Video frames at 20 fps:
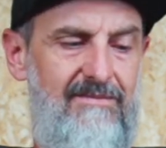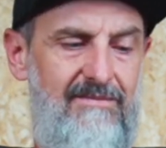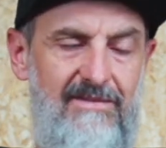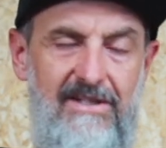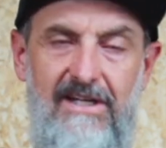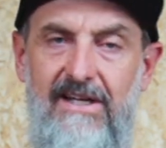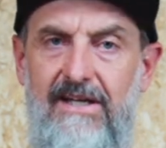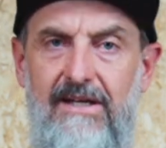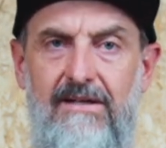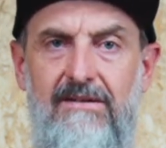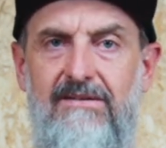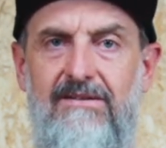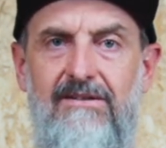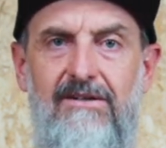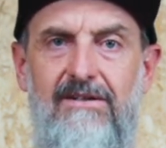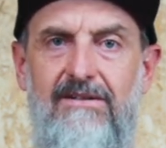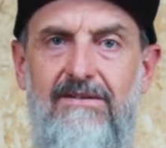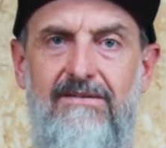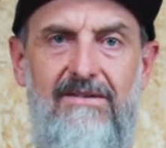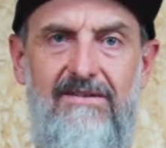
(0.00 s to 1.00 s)
yeah,
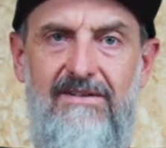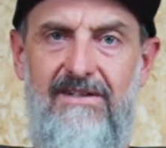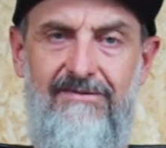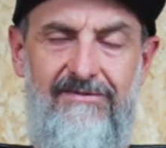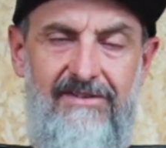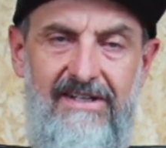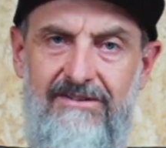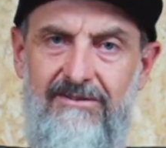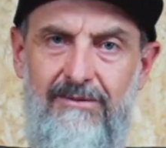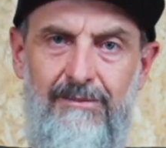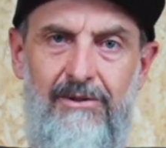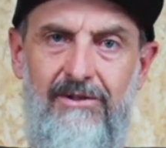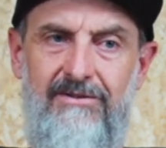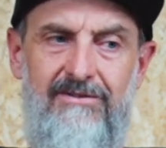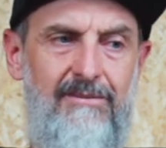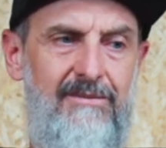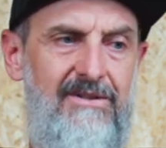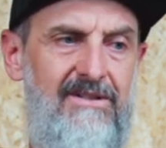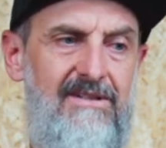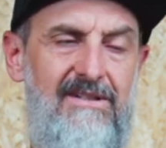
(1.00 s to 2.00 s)
look, if that's a
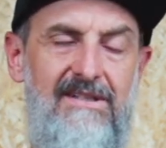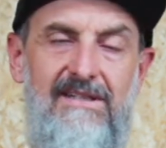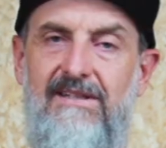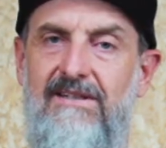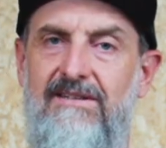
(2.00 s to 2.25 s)
possibility,